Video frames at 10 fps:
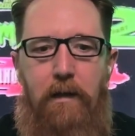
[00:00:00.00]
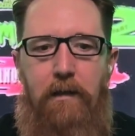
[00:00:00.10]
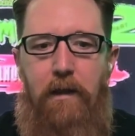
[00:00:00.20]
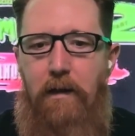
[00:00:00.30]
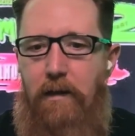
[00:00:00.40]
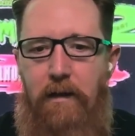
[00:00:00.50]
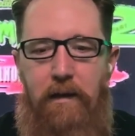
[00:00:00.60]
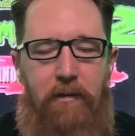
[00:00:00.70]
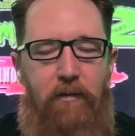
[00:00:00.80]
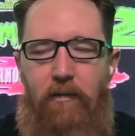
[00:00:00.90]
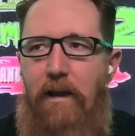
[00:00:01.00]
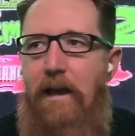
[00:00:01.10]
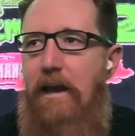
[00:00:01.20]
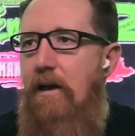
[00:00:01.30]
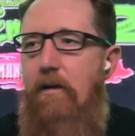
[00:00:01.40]
that just
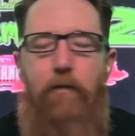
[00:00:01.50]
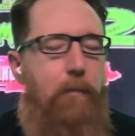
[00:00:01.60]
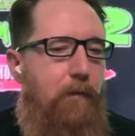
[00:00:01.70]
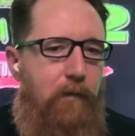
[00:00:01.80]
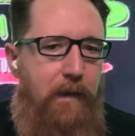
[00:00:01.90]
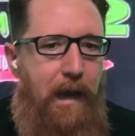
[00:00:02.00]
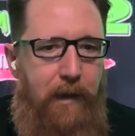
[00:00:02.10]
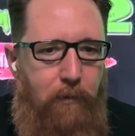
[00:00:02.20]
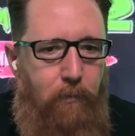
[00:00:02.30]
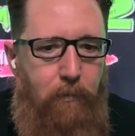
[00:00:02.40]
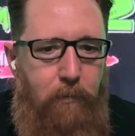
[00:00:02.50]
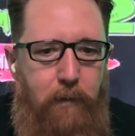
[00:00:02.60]
hit you from every angle.